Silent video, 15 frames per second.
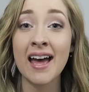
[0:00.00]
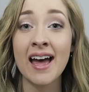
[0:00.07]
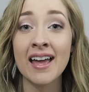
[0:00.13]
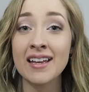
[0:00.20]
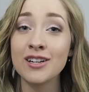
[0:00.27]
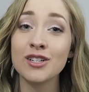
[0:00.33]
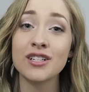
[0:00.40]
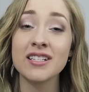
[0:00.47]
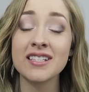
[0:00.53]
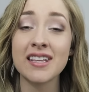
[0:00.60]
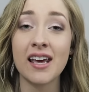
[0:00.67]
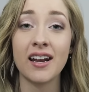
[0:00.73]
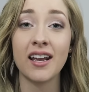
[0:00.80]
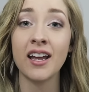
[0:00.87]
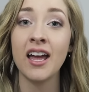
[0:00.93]
that in your
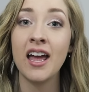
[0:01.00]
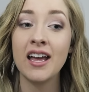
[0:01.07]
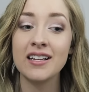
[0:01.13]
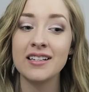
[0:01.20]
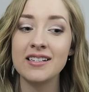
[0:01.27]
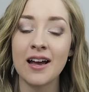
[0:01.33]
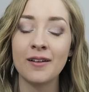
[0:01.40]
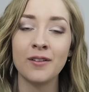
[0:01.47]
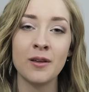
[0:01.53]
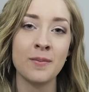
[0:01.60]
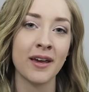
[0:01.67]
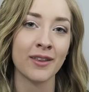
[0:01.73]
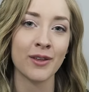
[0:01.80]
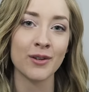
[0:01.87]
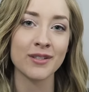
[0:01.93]
aesthetic, definitely
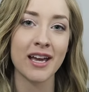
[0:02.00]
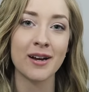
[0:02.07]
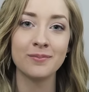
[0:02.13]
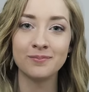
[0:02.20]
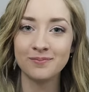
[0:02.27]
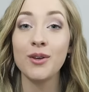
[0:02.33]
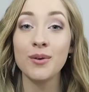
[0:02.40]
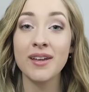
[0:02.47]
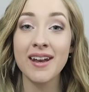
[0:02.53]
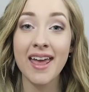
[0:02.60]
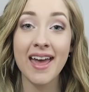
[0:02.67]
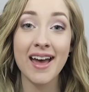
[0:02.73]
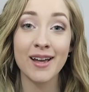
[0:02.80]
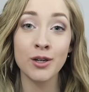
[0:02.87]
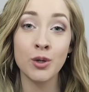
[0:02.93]
pick those up. You can
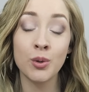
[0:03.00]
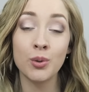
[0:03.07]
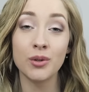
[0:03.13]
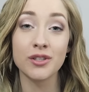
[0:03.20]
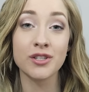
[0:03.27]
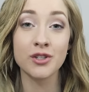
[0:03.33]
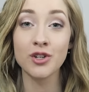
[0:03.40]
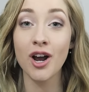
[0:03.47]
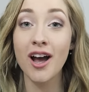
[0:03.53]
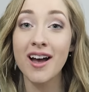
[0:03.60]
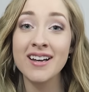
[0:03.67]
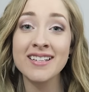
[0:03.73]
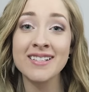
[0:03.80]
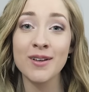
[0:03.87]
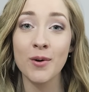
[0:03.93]
add cool
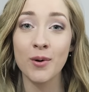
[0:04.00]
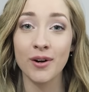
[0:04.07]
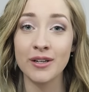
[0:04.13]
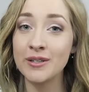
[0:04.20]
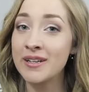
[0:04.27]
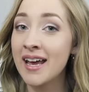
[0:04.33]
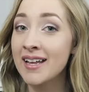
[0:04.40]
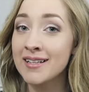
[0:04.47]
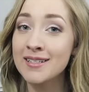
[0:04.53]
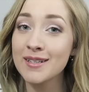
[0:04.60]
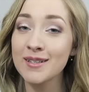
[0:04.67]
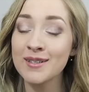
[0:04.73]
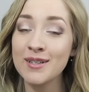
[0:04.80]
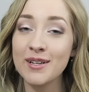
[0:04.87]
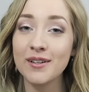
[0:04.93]
straws or
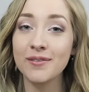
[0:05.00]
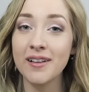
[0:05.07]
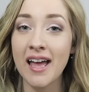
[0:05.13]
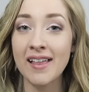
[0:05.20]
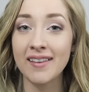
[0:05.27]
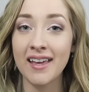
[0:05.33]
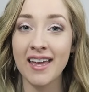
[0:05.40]
utensils to your flat